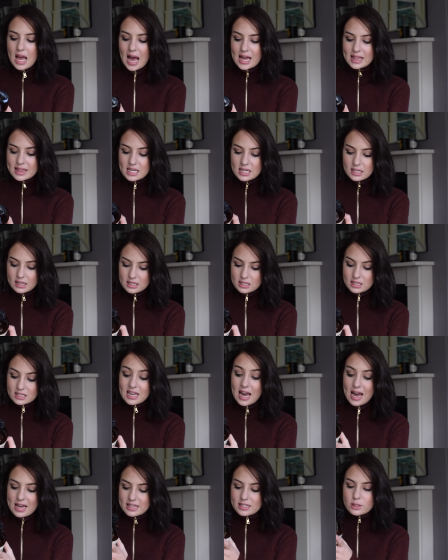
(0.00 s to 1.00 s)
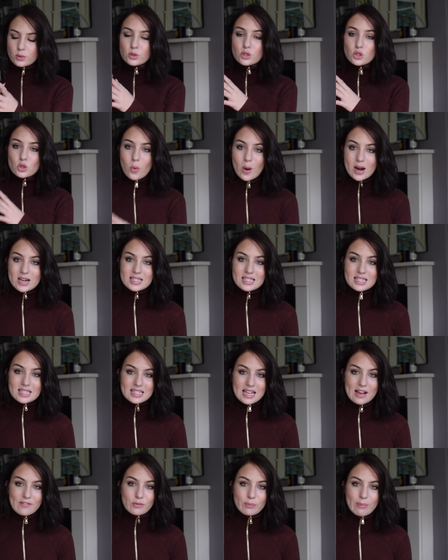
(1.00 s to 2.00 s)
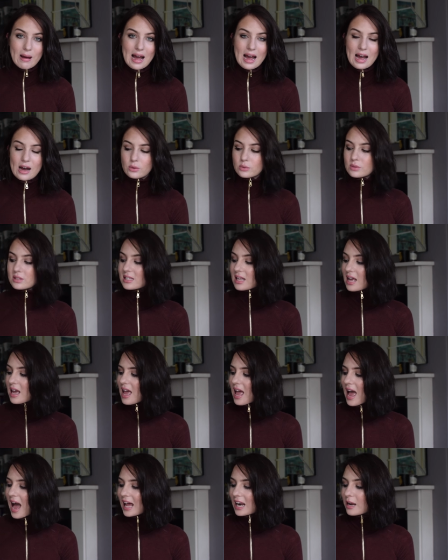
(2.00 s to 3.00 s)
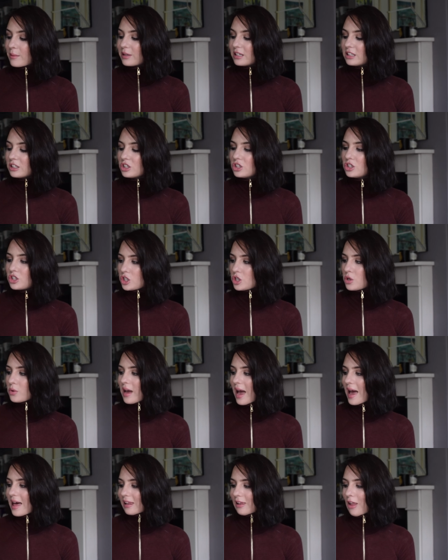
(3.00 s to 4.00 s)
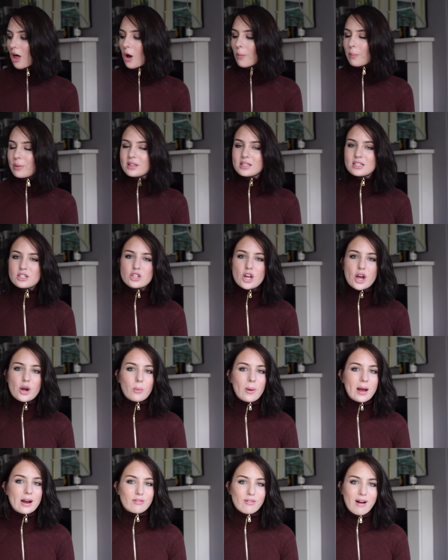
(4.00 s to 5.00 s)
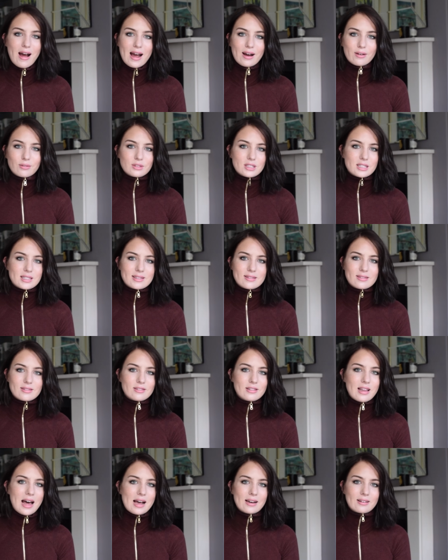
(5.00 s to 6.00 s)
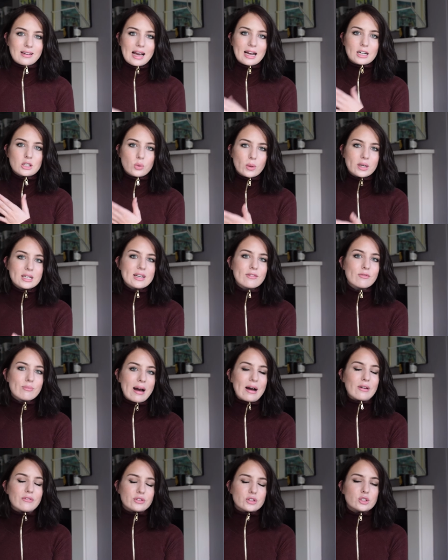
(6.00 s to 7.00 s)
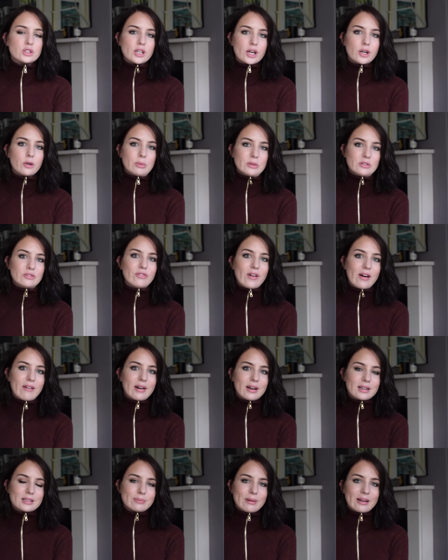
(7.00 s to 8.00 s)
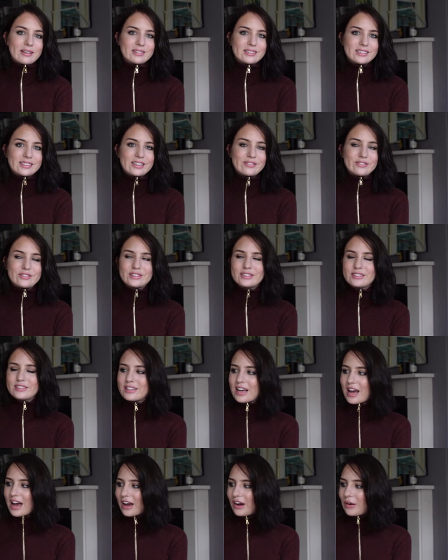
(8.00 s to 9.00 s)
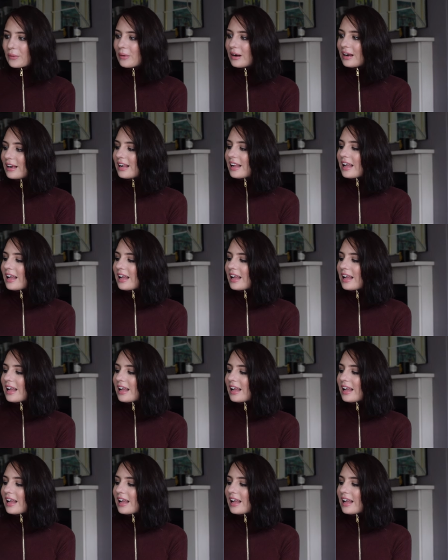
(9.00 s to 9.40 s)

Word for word: I think this, yeah, this was £27, and I mean, you do get a lot, but there's no way around that, like, £27 for soap is very expensive. So,